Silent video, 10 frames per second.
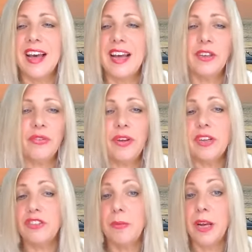and I
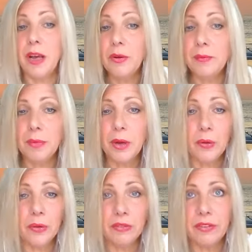fetch my own
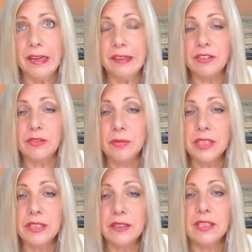bowl of
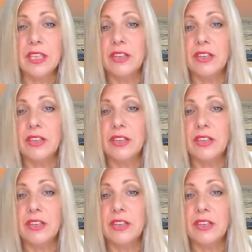excrements